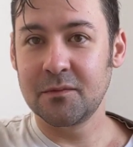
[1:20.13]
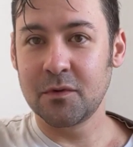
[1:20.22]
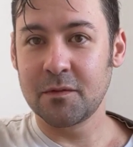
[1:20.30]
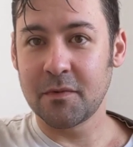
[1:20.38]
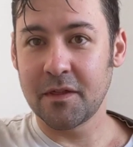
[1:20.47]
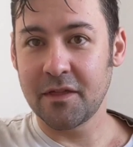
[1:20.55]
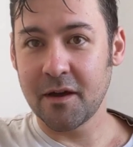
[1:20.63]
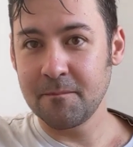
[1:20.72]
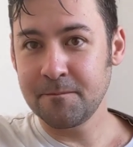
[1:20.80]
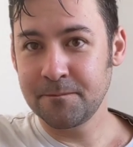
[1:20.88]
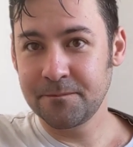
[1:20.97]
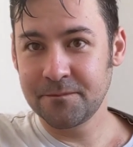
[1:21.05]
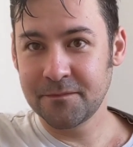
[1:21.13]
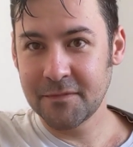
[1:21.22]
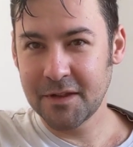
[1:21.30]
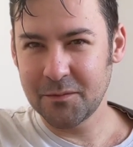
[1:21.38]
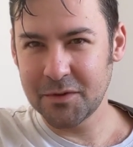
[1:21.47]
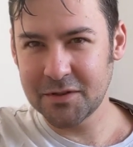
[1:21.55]
with my thumb,
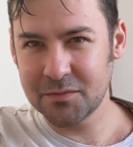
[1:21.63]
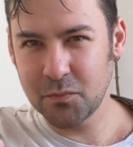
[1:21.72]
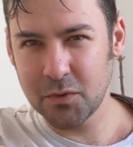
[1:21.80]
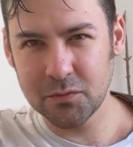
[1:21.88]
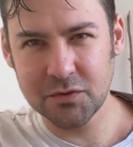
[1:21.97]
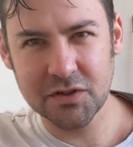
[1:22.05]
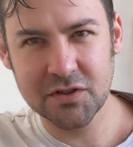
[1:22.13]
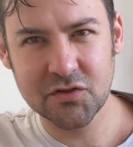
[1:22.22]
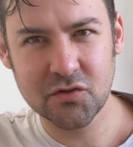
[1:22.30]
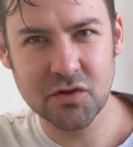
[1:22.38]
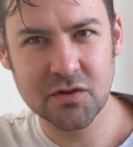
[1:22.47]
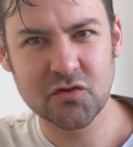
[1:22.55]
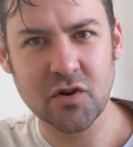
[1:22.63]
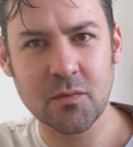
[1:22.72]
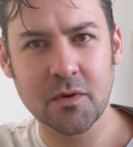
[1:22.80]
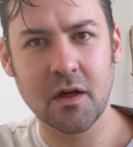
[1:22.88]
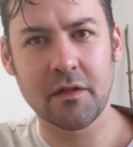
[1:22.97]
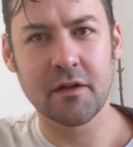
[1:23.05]
we'll just strum
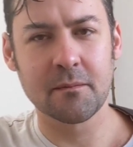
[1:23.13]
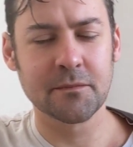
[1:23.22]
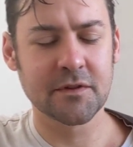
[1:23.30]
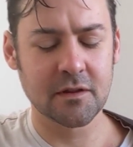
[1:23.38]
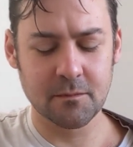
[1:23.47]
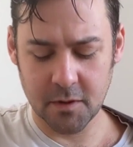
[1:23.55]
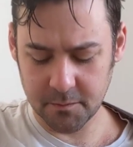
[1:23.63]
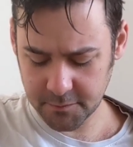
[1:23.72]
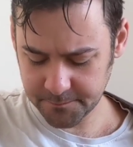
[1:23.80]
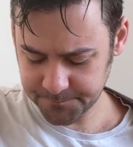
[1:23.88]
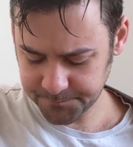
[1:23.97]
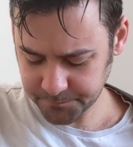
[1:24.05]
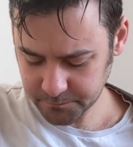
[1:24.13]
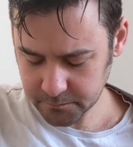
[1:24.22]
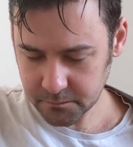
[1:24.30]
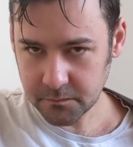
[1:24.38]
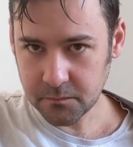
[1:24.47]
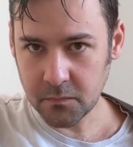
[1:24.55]
with our thumbs at the moment.
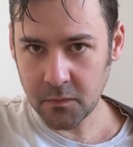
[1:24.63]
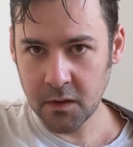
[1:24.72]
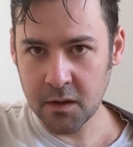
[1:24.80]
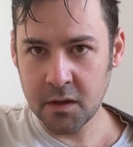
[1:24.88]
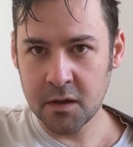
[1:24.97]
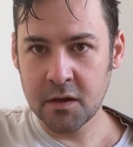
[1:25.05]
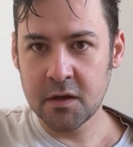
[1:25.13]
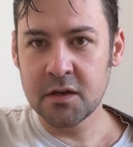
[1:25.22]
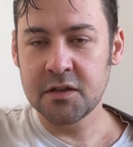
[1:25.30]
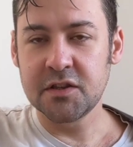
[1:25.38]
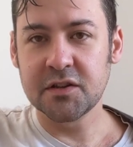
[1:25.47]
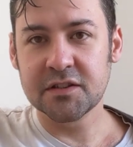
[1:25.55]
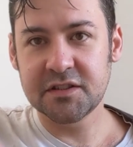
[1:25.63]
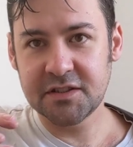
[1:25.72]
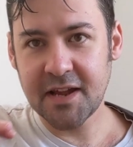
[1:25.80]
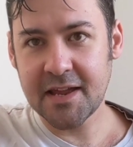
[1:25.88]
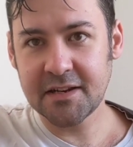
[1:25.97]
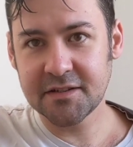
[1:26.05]
You can
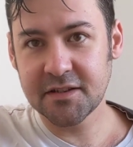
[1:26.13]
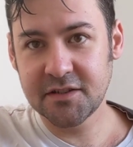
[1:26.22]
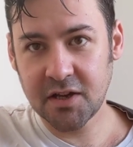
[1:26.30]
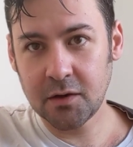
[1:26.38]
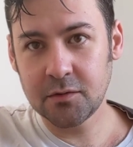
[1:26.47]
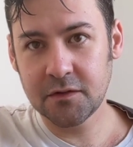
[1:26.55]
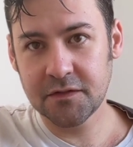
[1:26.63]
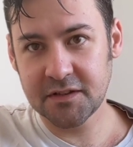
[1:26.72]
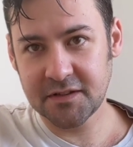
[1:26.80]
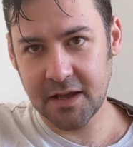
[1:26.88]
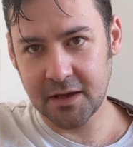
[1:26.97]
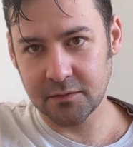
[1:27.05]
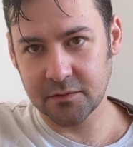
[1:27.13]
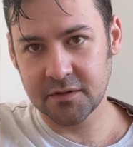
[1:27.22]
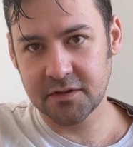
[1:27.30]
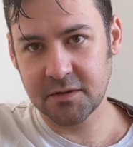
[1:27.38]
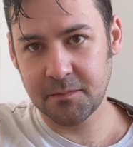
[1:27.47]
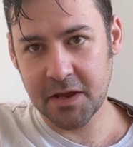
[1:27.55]
change the tone of the
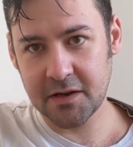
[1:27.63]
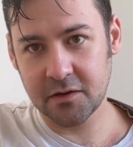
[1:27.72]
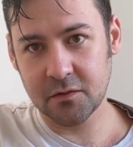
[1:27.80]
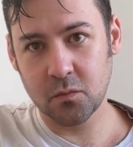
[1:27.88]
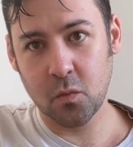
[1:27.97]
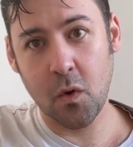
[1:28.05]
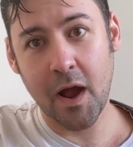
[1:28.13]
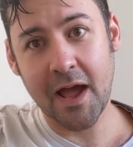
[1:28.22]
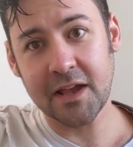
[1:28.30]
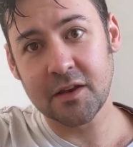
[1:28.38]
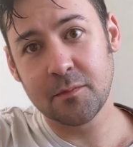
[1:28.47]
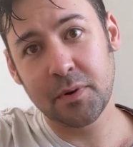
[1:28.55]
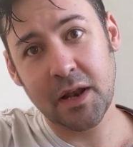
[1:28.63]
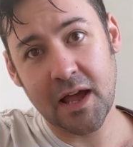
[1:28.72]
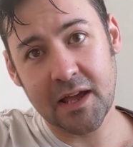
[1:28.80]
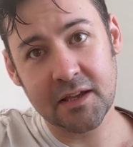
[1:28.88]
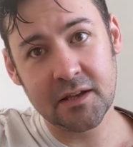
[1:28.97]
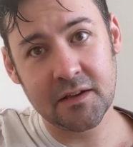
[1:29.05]
sound depending on where you
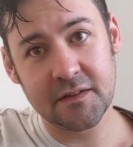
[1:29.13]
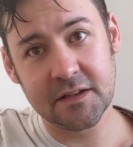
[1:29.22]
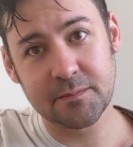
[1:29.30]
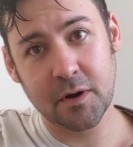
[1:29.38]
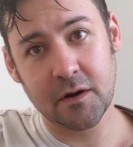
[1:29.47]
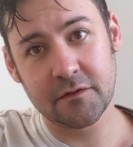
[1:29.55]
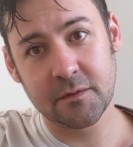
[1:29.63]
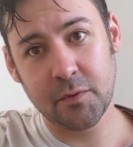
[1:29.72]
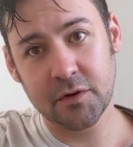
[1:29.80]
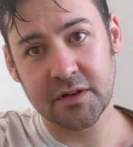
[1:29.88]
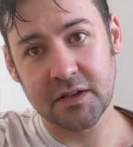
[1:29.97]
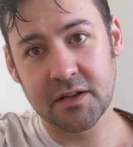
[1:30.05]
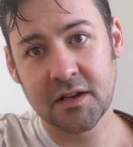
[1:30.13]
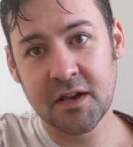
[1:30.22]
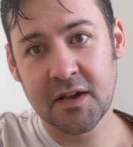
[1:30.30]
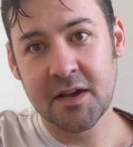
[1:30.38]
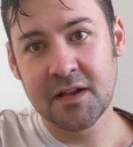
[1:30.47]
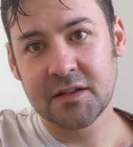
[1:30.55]
play in this part of the body.
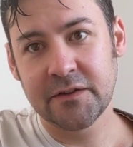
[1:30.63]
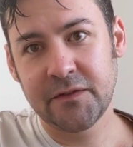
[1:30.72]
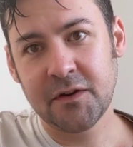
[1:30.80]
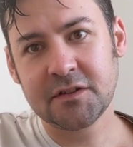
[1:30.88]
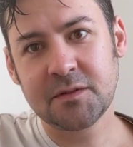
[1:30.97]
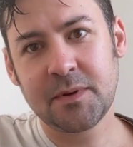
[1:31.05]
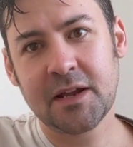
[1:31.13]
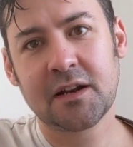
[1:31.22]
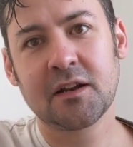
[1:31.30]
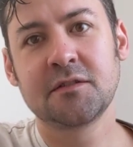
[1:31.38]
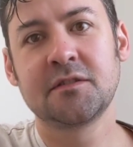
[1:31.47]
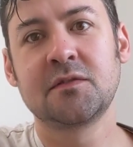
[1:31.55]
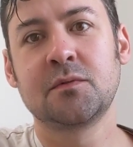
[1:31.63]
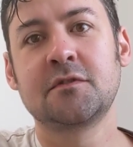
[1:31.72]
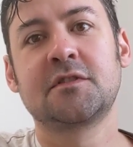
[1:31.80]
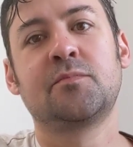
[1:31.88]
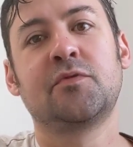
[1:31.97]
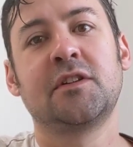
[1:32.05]
So if I was to play closer
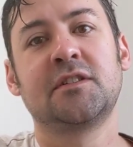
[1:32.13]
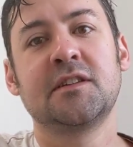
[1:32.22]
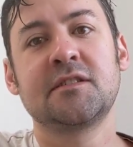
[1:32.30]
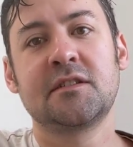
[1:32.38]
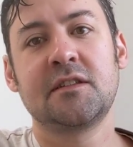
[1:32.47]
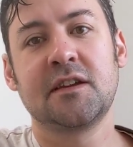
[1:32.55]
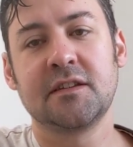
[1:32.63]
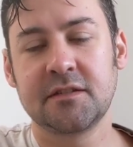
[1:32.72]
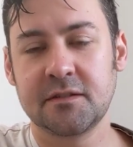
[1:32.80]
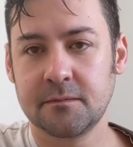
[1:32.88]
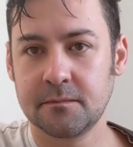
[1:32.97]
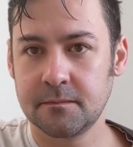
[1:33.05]
towards the bridge, listen to this.